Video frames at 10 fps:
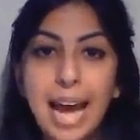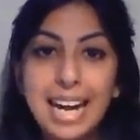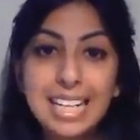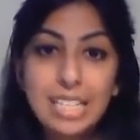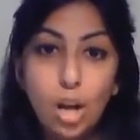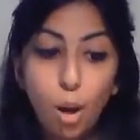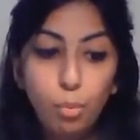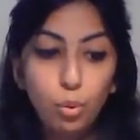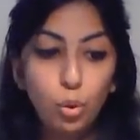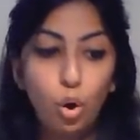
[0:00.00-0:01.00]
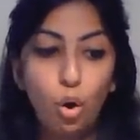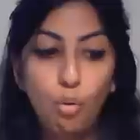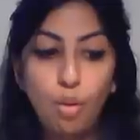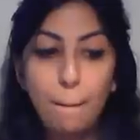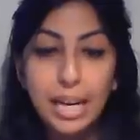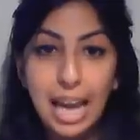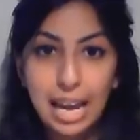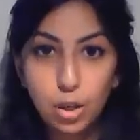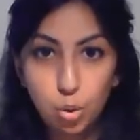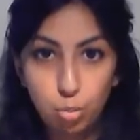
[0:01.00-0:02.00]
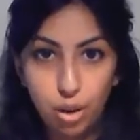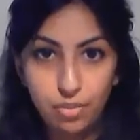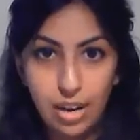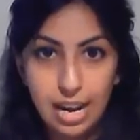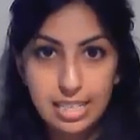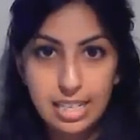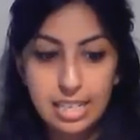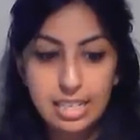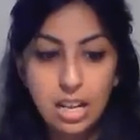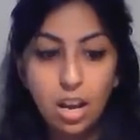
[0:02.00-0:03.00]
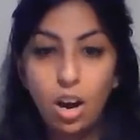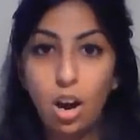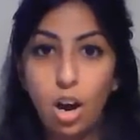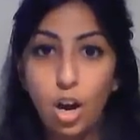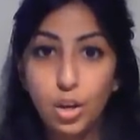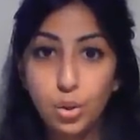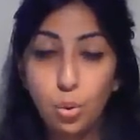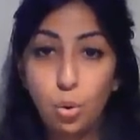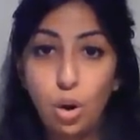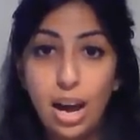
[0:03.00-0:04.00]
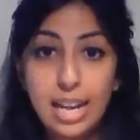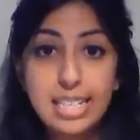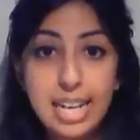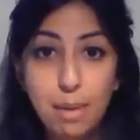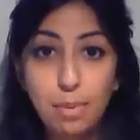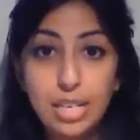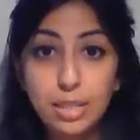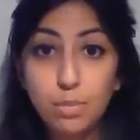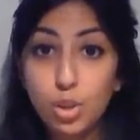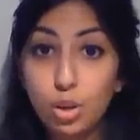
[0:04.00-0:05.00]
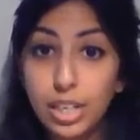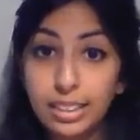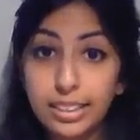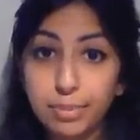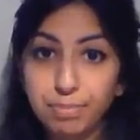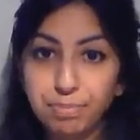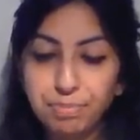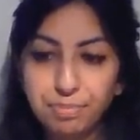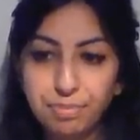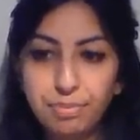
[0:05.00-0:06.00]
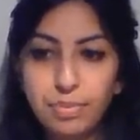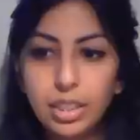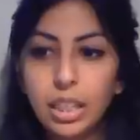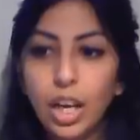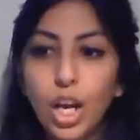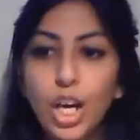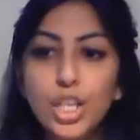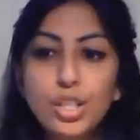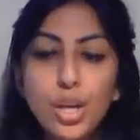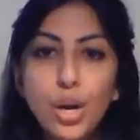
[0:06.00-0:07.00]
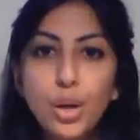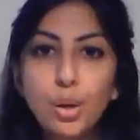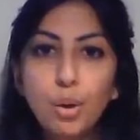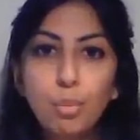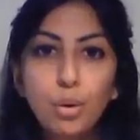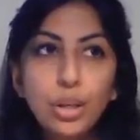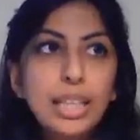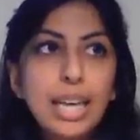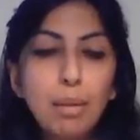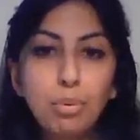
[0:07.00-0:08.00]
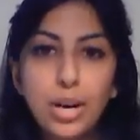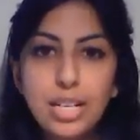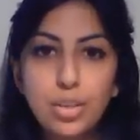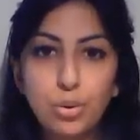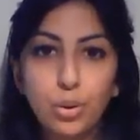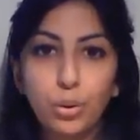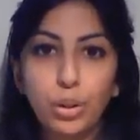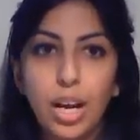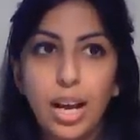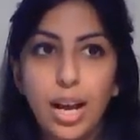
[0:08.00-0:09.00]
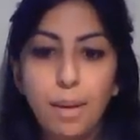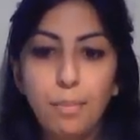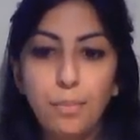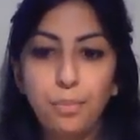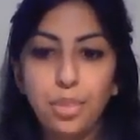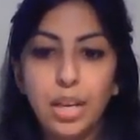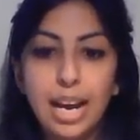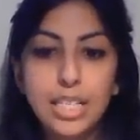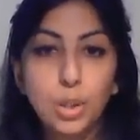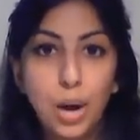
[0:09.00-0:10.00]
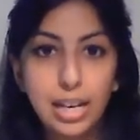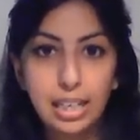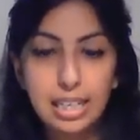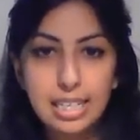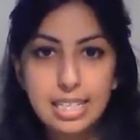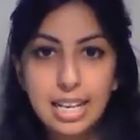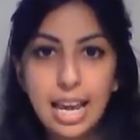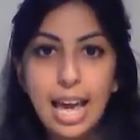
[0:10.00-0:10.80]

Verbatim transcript: An example of mechanical prophylaxis are your anti-embolism stockings. So looking at parenteral um, anticoagulants,